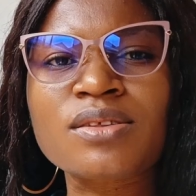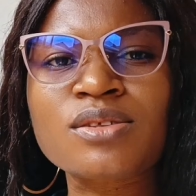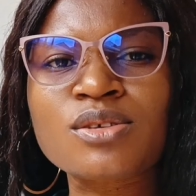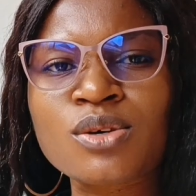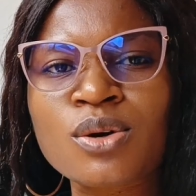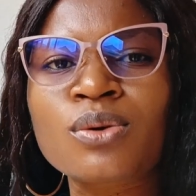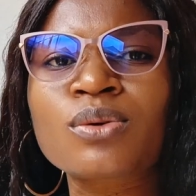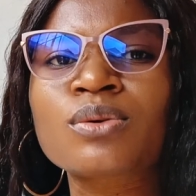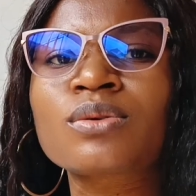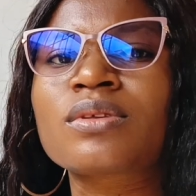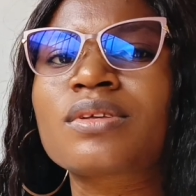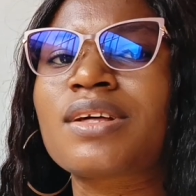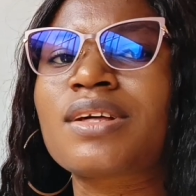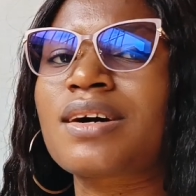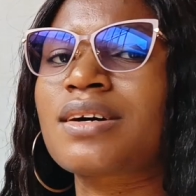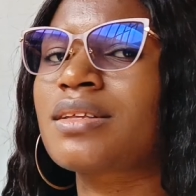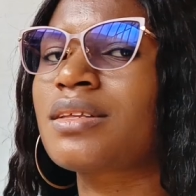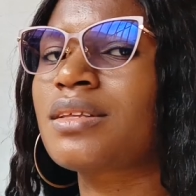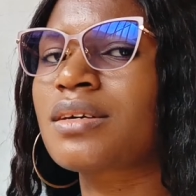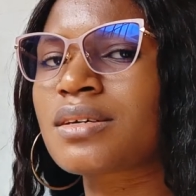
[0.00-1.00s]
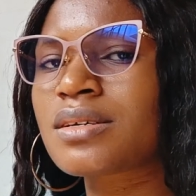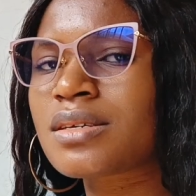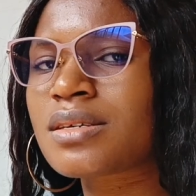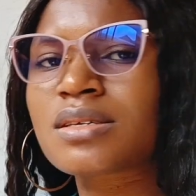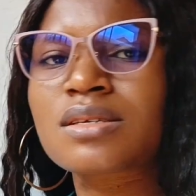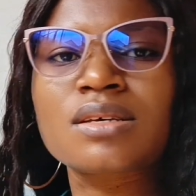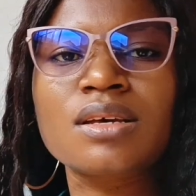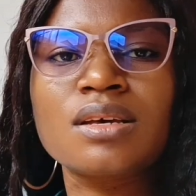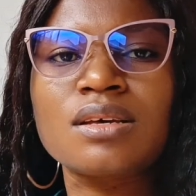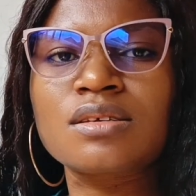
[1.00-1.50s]
are told that
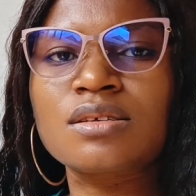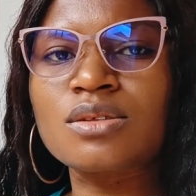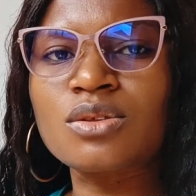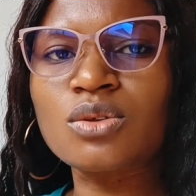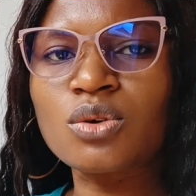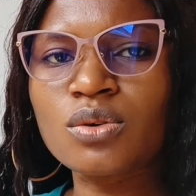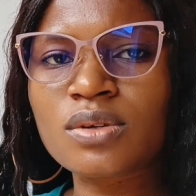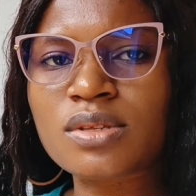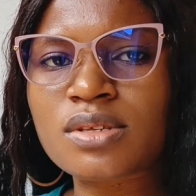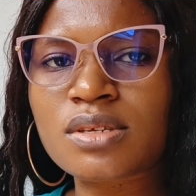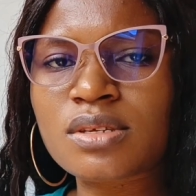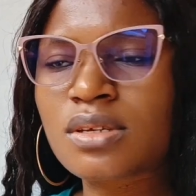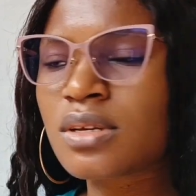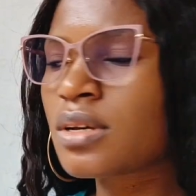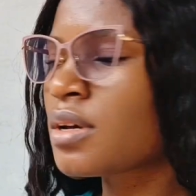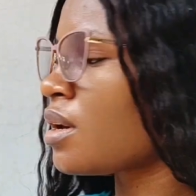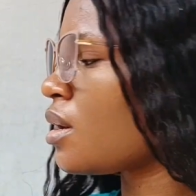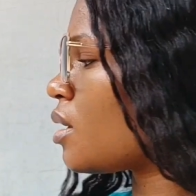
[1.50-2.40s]
this is not